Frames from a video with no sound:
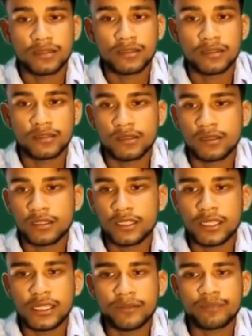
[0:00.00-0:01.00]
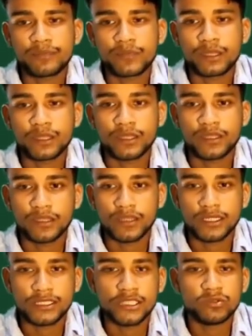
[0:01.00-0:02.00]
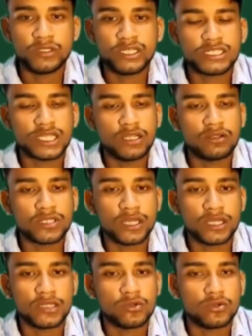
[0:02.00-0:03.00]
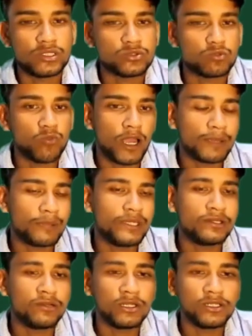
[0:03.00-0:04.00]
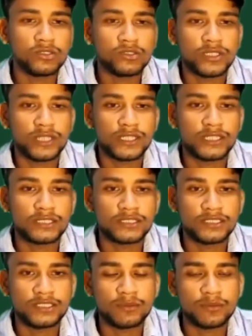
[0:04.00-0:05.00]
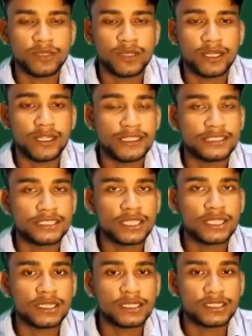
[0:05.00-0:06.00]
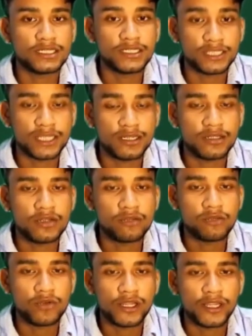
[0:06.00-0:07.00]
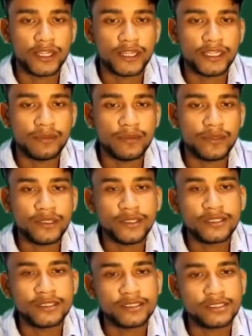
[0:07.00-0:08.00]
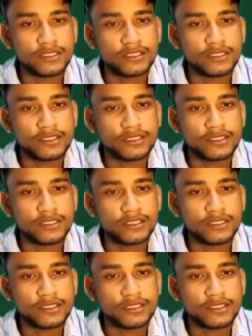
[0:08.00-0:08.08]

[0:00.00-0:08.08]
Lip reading: has unique solution with yb equal to 0, that is if the initial condition for any b this is